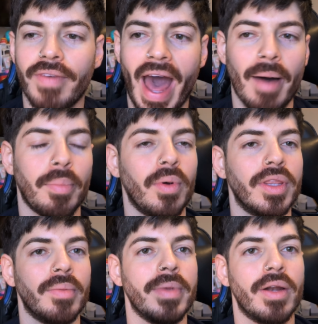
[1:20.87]
apple in
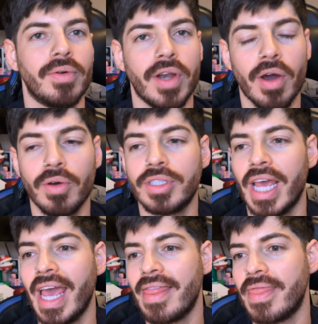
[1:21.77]
the middle notes,
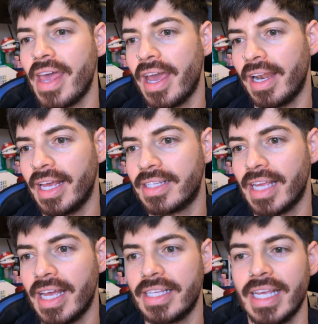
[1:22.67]
and then it
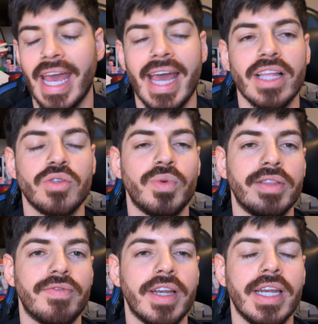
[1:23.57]
says it ends with
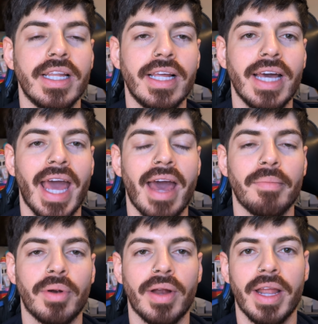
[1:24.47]
vanilla,
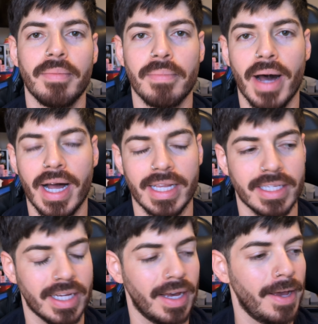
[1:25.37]
amber, and
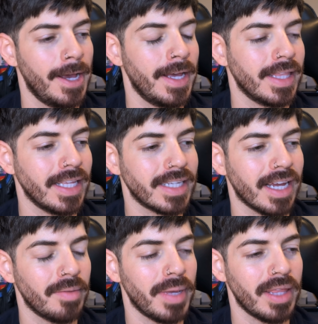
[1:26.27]
musk. That's
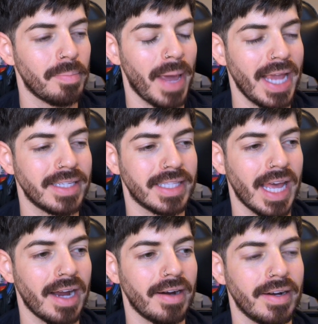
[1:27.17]
going to be the base
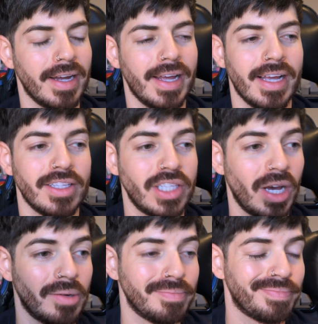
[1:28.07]
there.
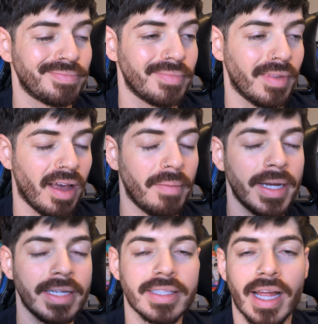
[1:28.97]
So I'm
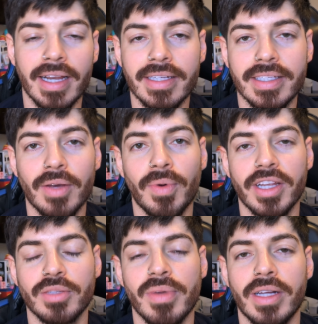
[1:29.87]
excited to see what it
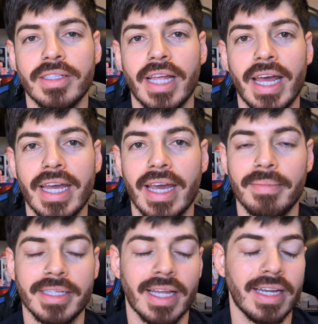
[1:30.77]
smells like. I'm
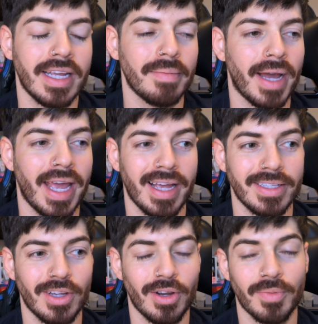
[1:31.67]
excited to get my
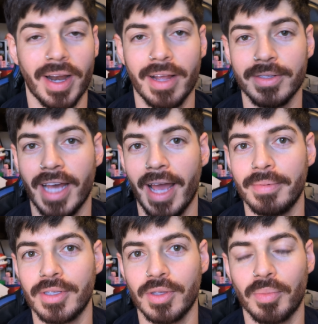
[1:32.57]
hands on. Right now it's
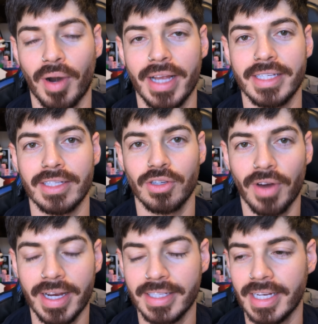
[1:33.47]
hyped, so the price is
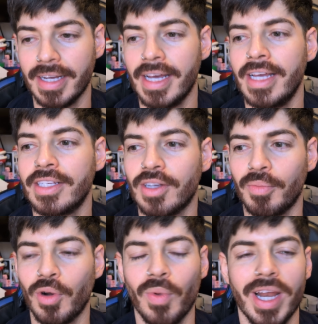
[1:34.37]
crazy. So I'm
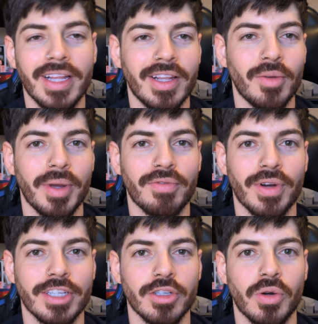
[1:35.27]
going to wait a little bit
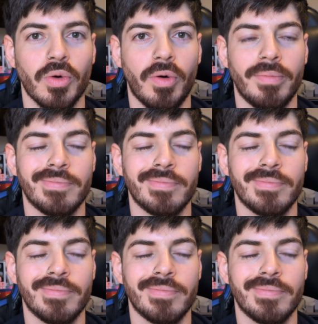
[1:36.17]
for it to cool.